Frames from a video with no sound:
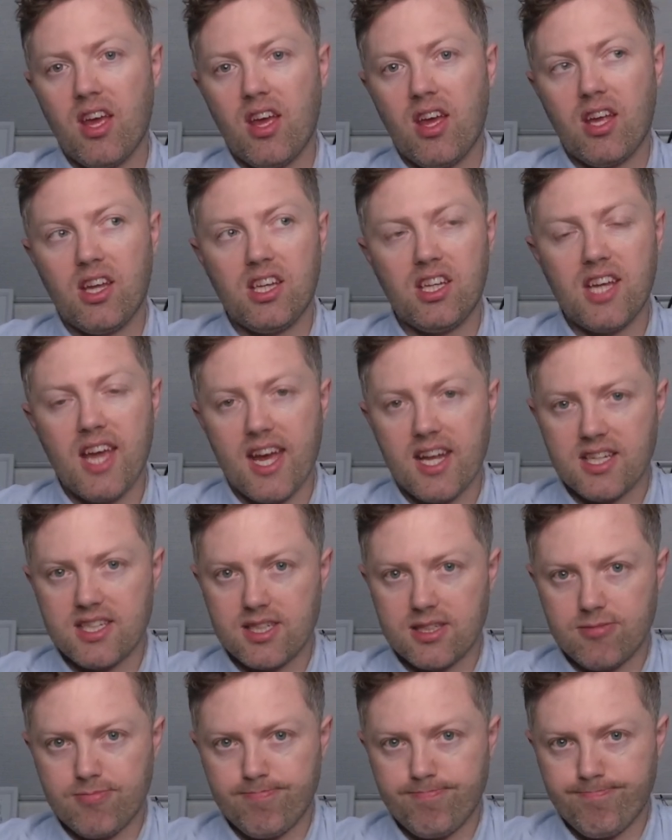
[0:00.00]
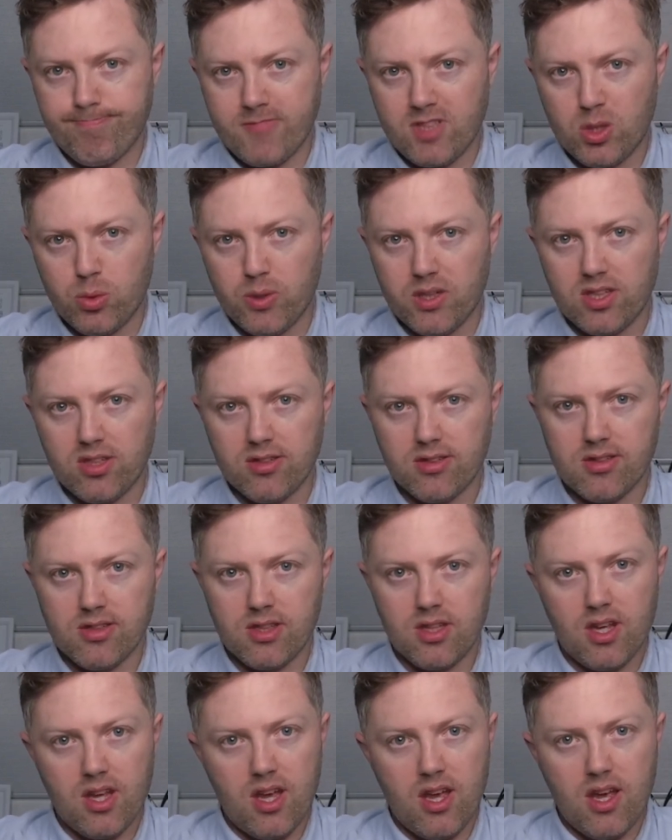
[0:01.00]
yet, which is
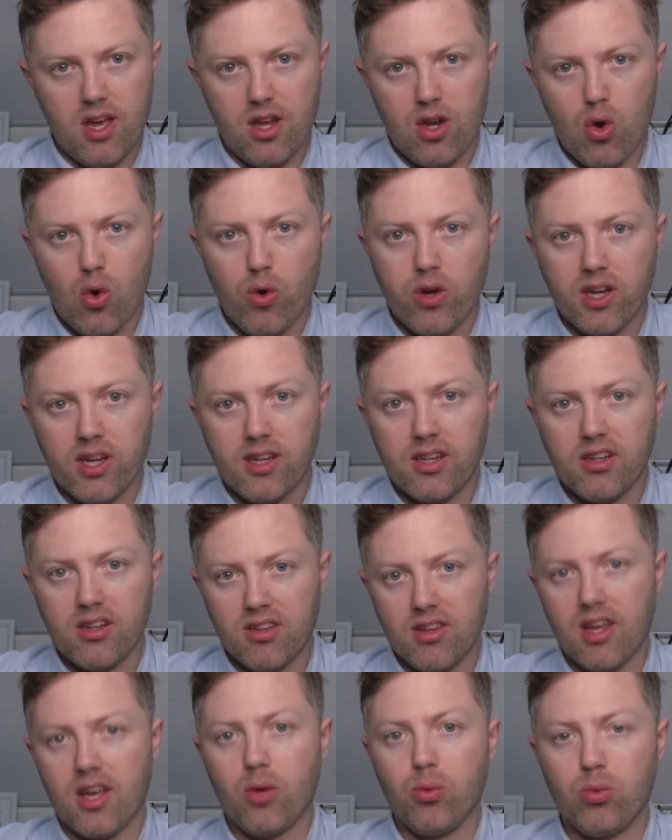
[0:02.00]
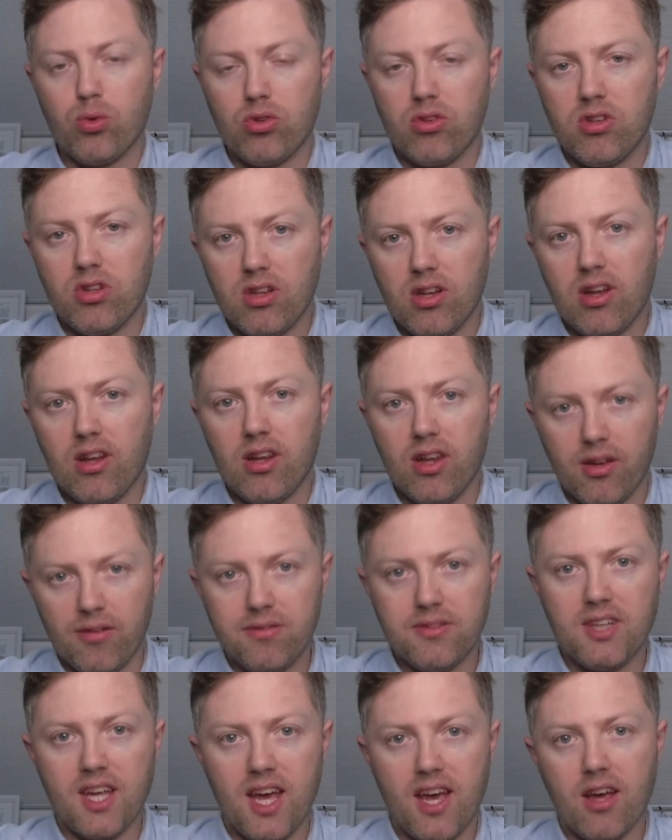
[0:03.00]
annoying because I would love
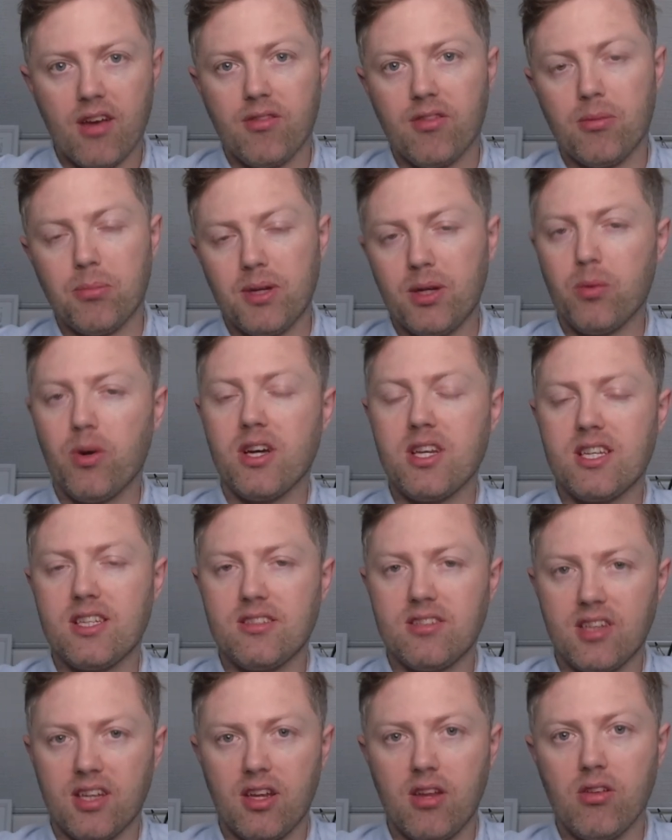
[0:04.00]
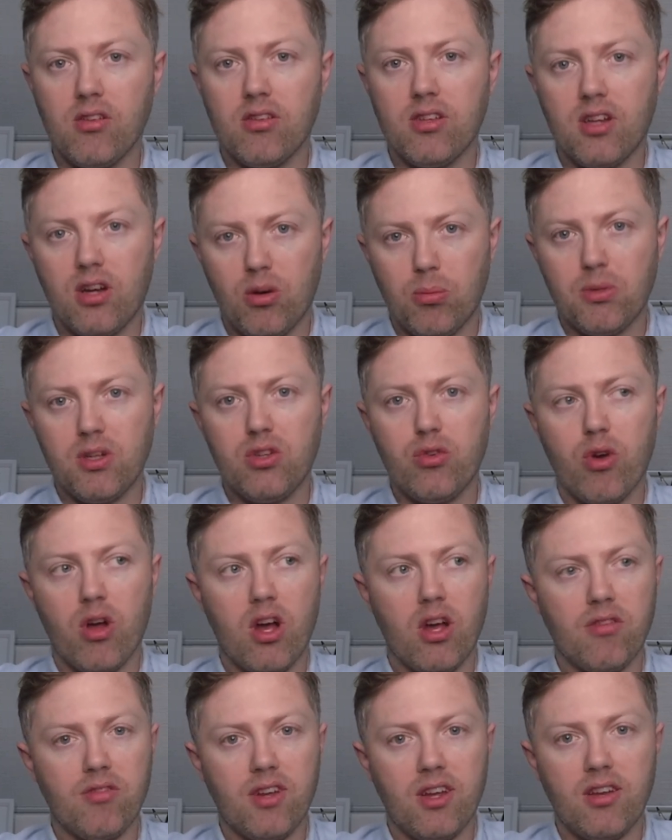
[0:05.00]
to have a BYD Seagull
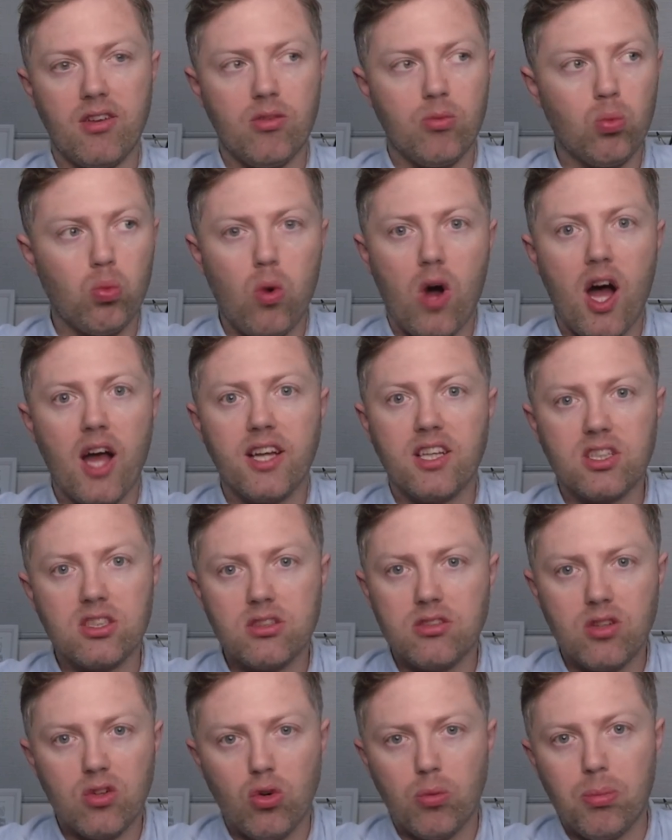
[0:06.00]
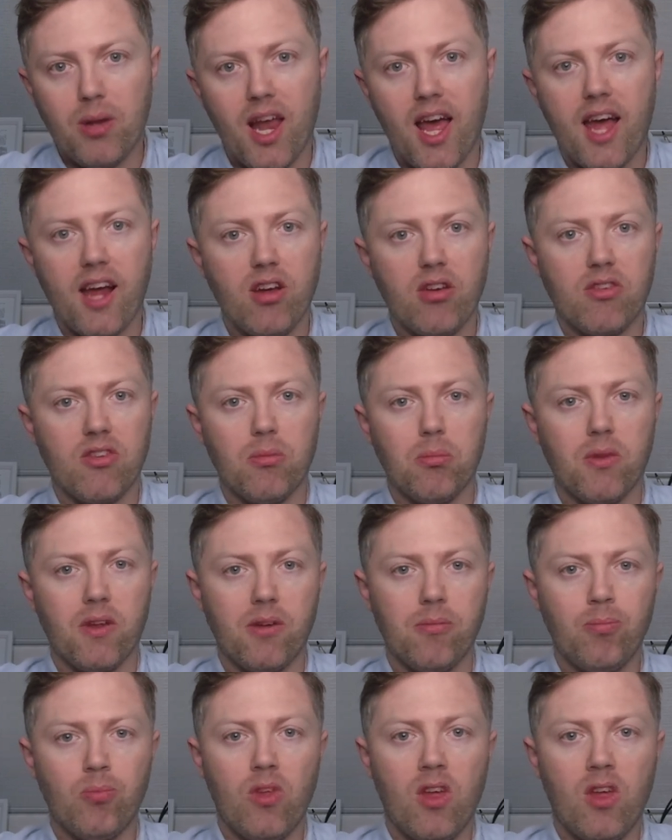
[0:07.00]
Omni-Drive in white or black or something.